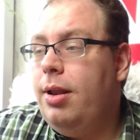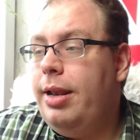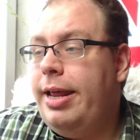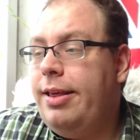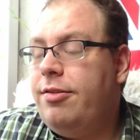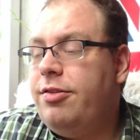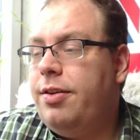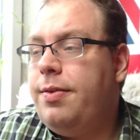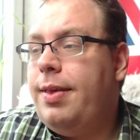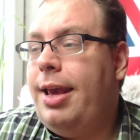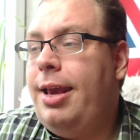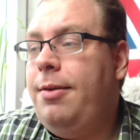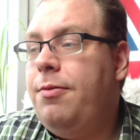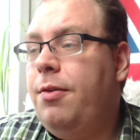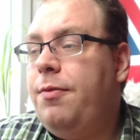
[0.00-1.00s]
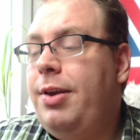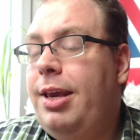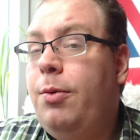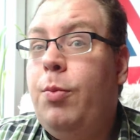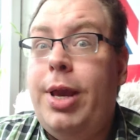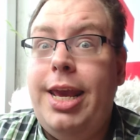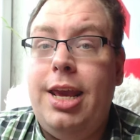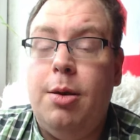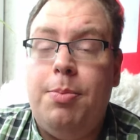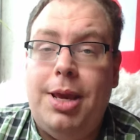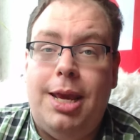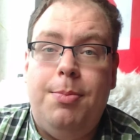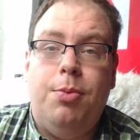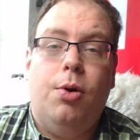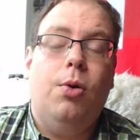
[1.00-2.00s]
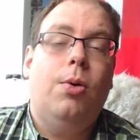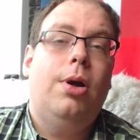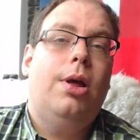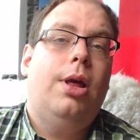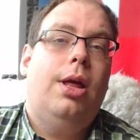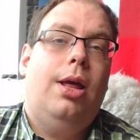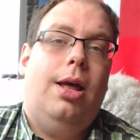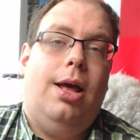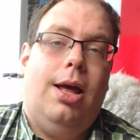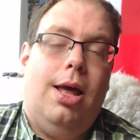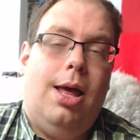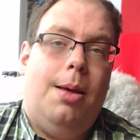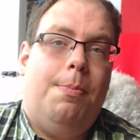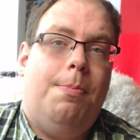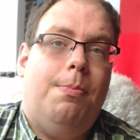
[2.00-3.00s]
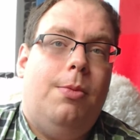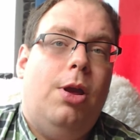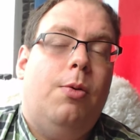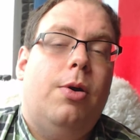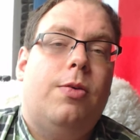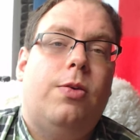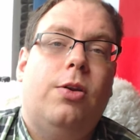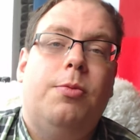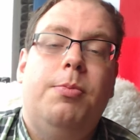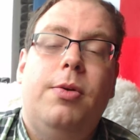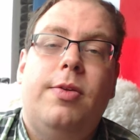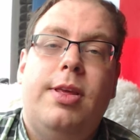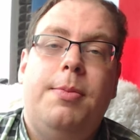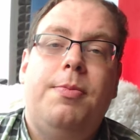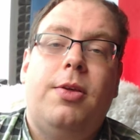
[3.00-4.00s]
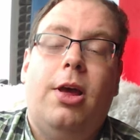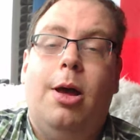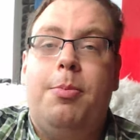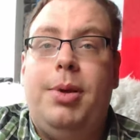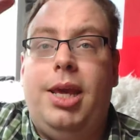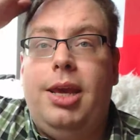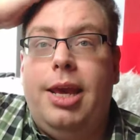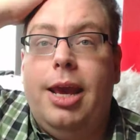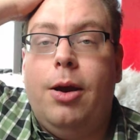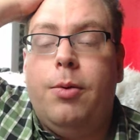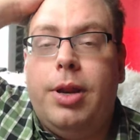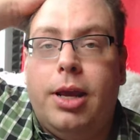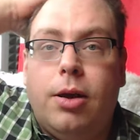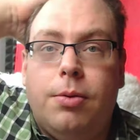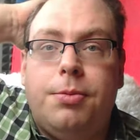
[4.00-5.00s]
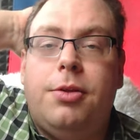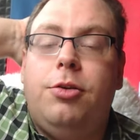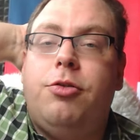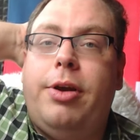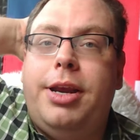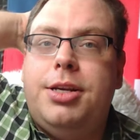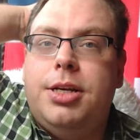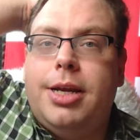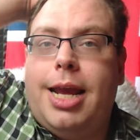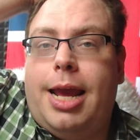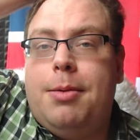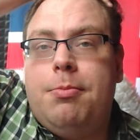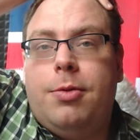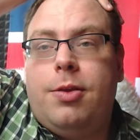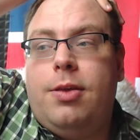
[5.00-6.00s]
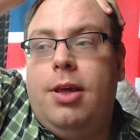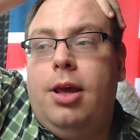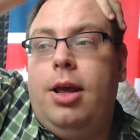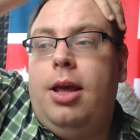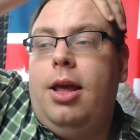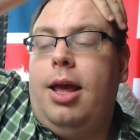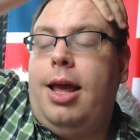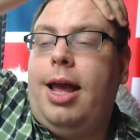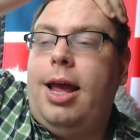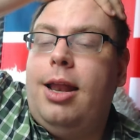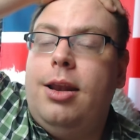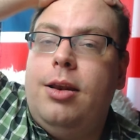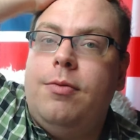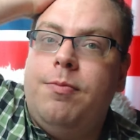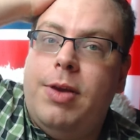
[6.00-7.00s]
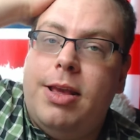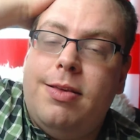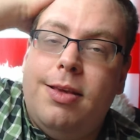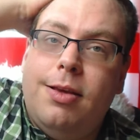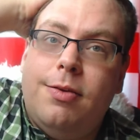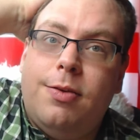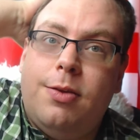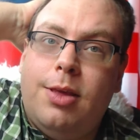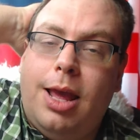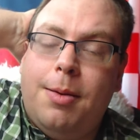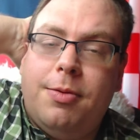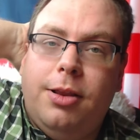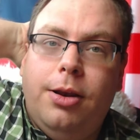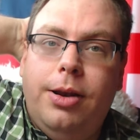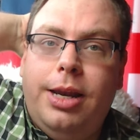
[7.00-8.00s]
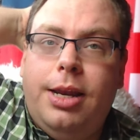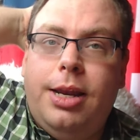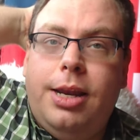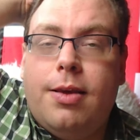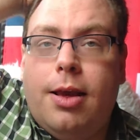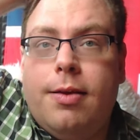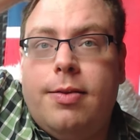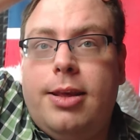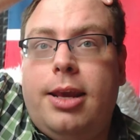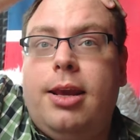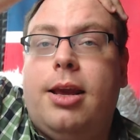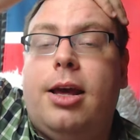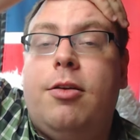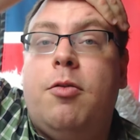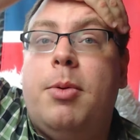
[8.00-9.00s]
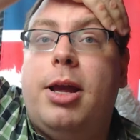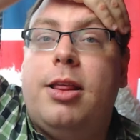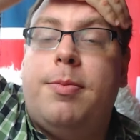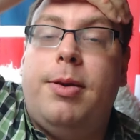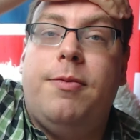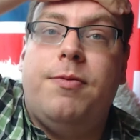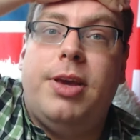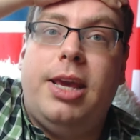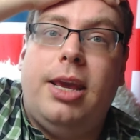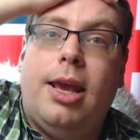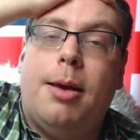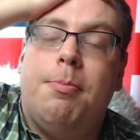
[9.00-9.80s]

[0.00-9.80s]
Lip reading: let's just say that the Uyghur people, who are sort of Muslims, are being held in concentration camps, and this is absolutely disgusting. Kind of reminds me of the